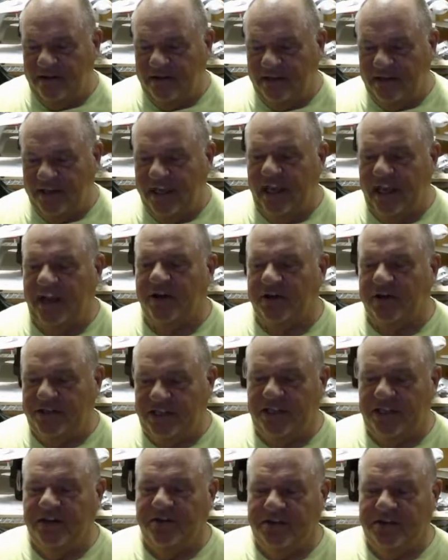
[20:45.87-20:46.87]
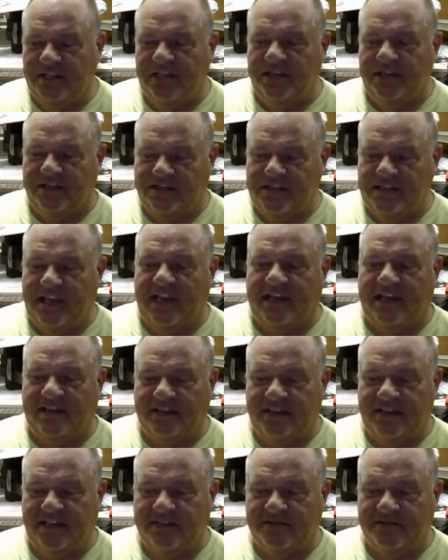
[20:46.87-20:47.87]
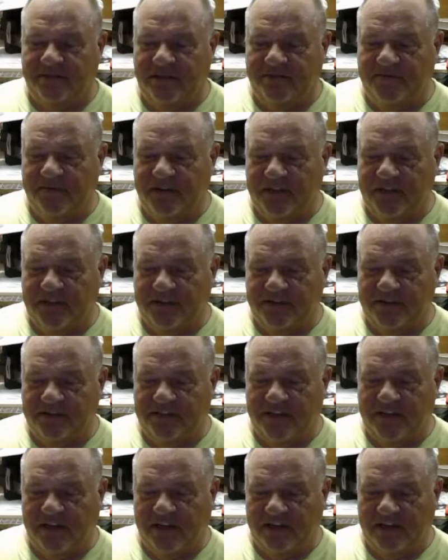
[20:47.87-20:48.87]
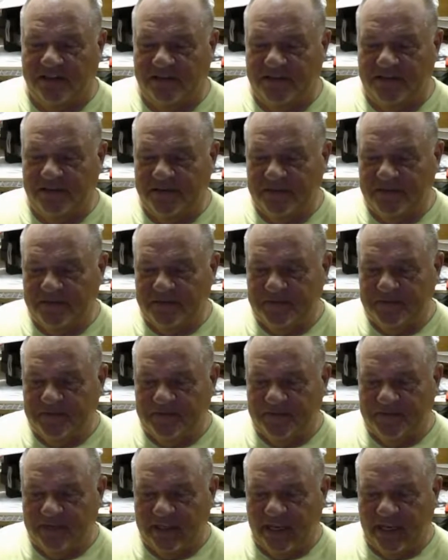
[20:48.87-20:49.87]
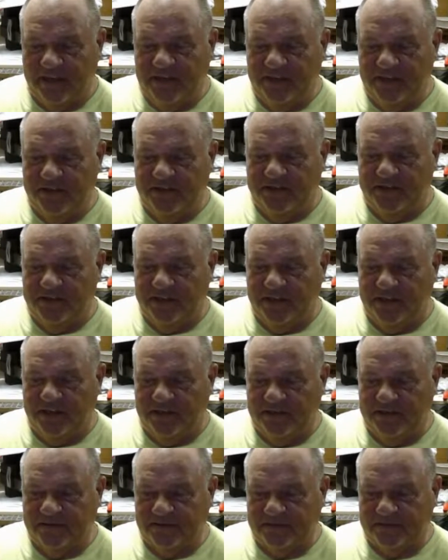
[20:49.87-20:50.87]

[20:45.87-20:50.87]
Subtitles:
yeah, or DOD exactly. That's what I'm thinking, John. How you doing, John?